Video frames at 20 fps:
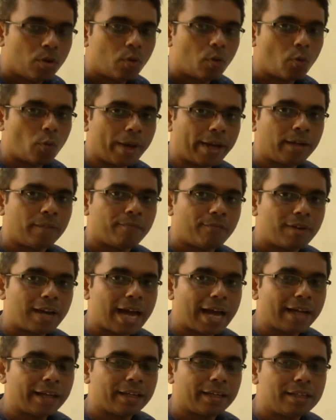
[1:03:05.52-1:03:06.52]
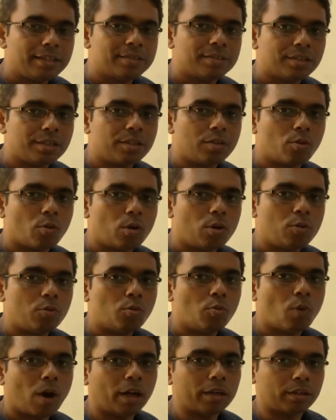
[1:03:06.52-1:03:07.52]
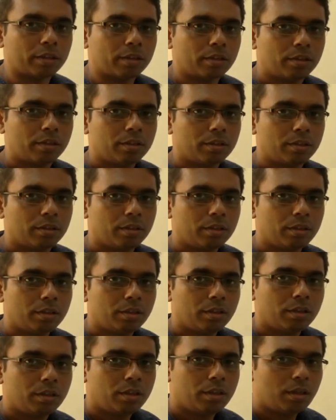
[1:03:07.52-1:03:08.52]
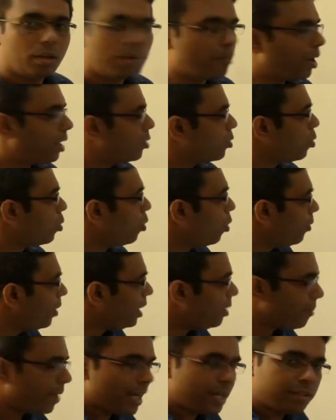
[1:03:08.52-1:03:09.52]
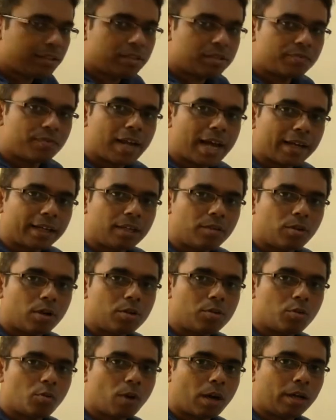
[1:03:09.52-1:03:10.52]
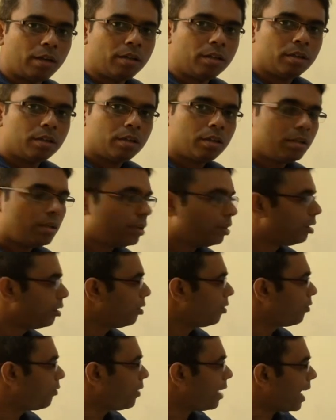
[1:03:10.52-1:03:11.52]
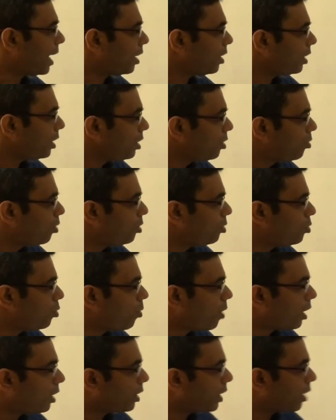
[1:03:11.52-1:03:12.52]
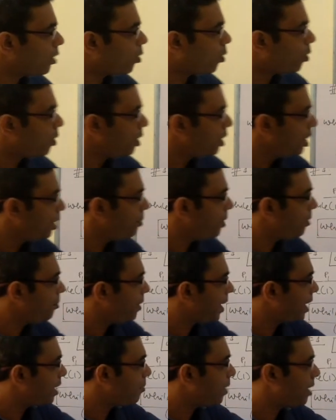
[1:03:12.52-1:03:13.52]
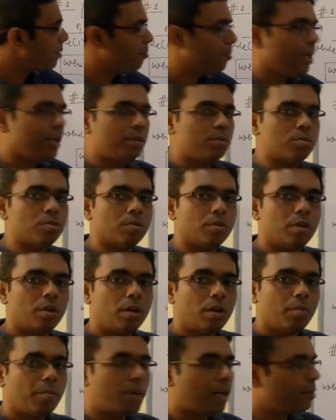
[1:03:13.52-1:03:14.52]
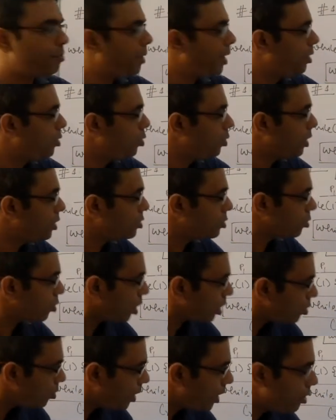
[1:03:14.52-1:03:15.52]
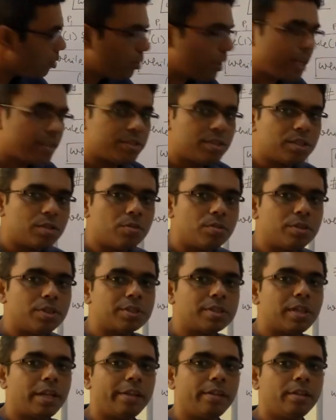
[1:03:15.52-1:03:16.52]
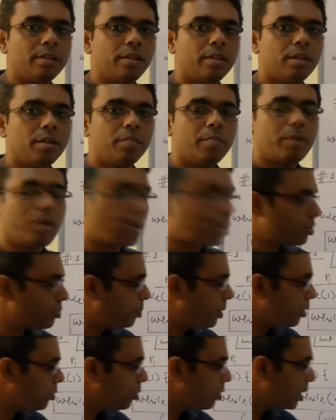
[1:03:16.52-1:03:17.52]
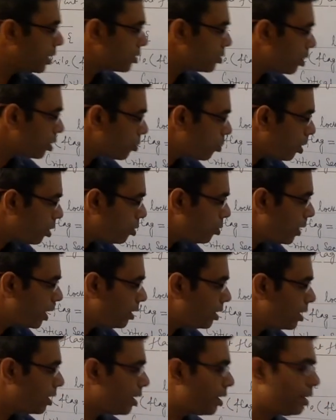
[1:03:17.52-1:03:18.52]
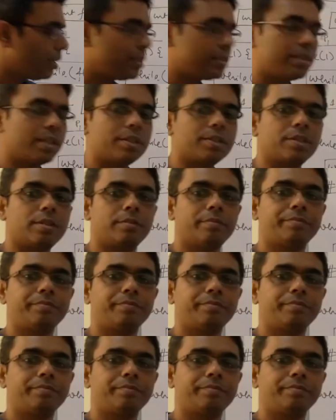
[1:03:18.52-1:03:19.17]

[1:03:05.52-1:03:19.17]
when flag is equal to 1. But who will make this flag equal to 1? Flag equal to 1 can only be made by P2. But P2 is not going to execute this line because P2 does not want to enter critical section.